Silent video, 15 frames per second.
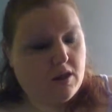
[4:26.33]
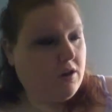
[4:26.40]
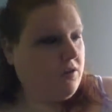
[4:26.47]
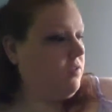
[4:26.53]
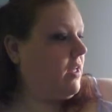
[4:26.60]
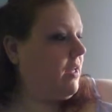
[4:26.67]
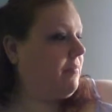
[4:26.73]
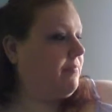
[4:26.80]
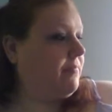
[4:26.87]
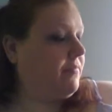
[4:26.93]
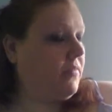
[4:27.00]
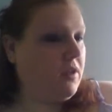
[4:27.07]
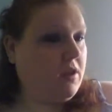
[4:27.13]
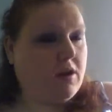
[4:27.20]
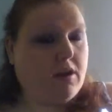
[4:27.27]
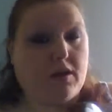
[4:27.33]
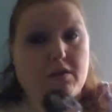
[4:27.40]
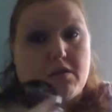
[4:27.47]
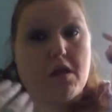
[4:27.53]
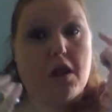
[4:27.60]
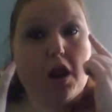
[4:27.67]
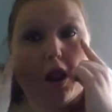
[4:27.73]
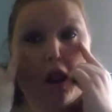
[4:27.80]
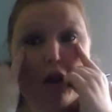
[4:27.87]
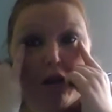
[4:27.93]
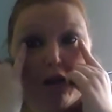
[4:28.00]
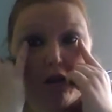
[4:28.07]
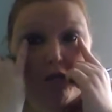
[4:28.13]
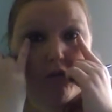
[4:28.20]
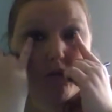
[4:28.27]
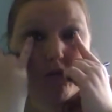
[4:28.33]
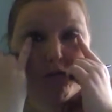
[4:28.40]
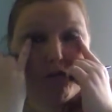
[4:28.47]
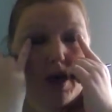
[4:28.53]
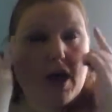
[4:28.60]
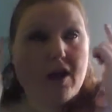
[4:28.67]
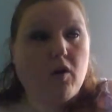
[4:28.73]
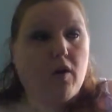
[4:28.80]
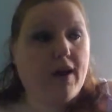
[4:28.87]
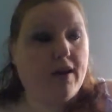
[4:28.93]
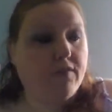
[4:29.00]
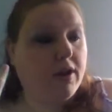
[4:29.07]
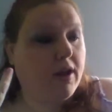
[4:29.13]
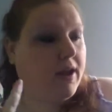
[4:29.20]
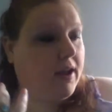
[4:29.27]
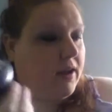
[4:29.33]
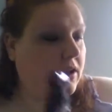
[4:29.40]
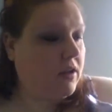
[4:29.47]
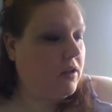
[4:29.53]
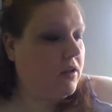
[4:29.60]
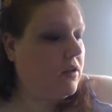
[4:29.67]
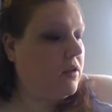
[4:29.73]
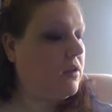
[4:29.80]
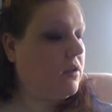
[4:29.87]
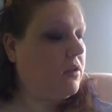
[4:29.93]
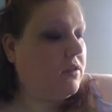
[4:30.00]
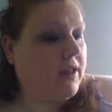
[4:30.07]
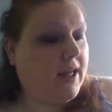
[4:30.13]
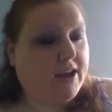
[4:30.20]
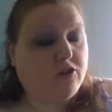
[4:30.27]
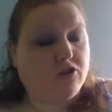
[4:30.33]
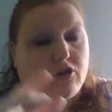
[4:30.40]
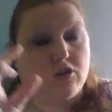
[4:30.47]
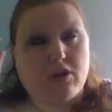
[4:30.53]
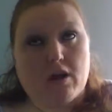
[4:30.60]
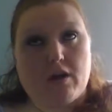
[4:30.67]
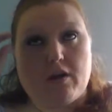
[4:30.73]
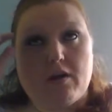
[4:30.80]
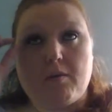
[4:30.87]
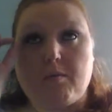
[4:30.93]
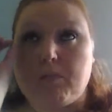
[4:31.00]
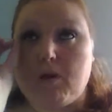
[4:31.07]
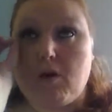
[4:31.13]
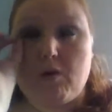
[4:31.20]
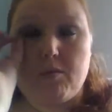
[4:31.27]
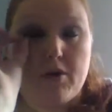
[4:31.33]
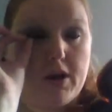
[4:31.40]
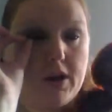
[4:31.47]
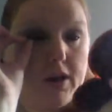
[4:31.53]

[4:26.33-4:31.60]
and do that when I fluff them. I don't have an eyelash comb or